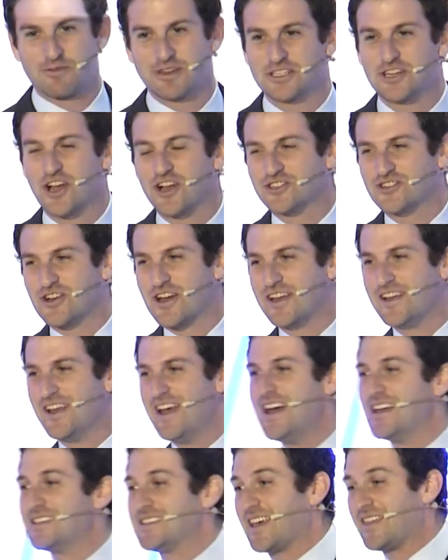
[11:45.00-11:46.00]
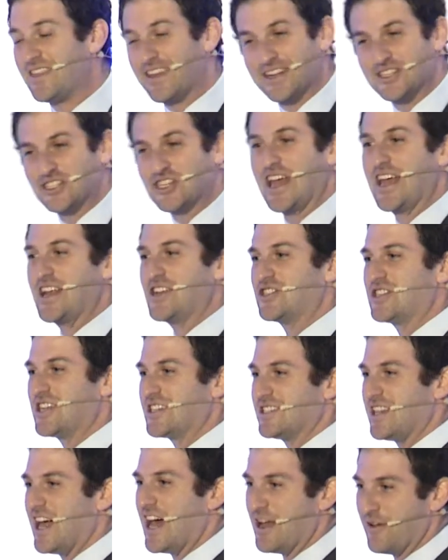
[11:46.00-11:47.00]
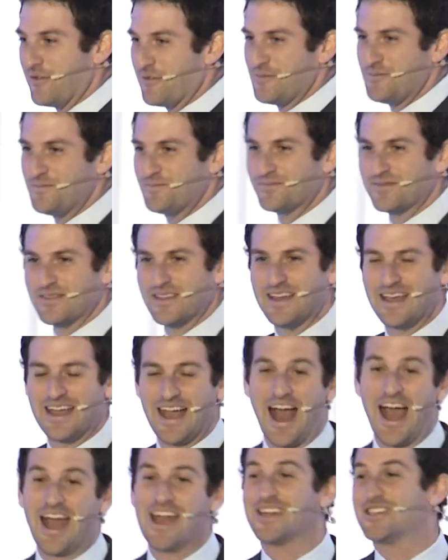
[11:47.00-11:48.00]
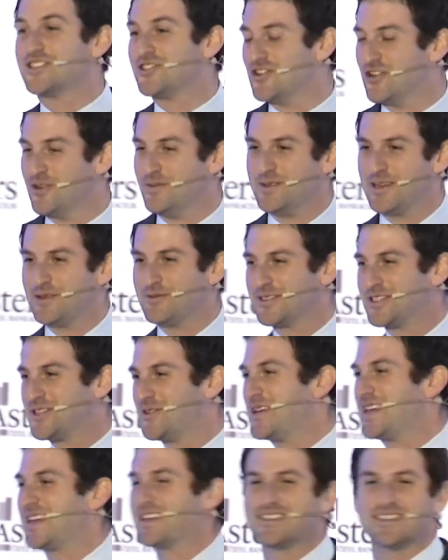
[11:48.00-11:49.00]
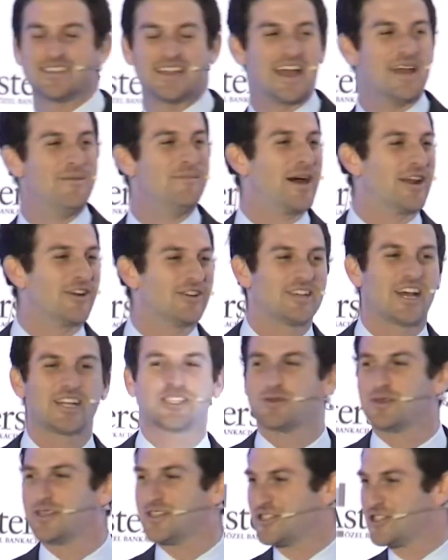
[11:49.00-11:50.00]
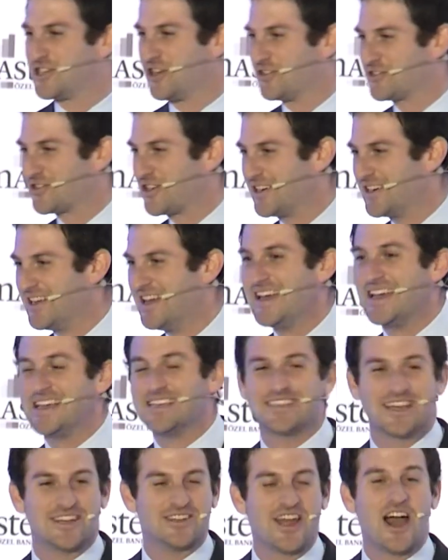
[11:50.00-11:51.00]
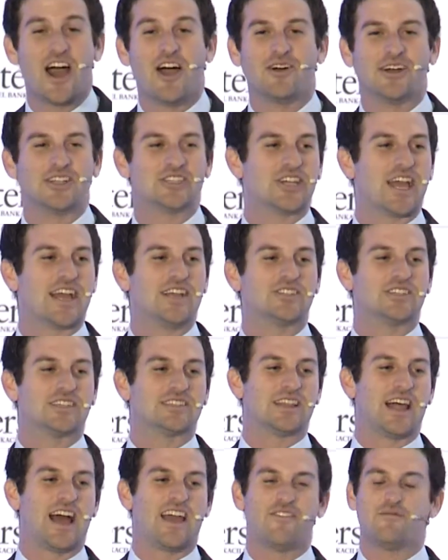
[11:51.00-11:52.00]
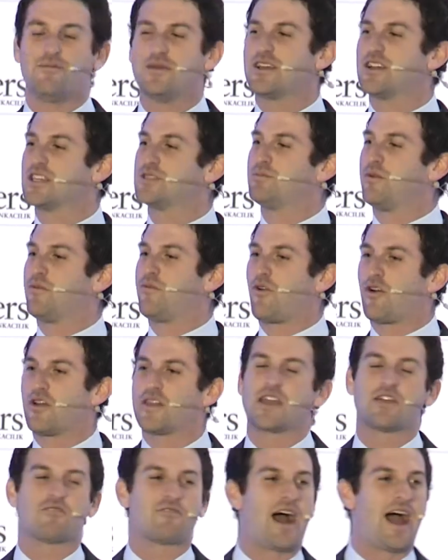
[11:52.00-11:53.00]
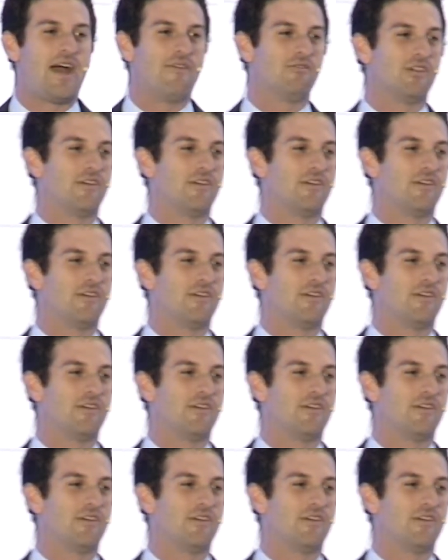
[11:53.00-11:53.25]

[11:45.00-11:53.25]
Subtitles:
children, said that it changed his life. I assumed it was so he could stay in better touch with his children. He said, no, it changed his life because before the arrival of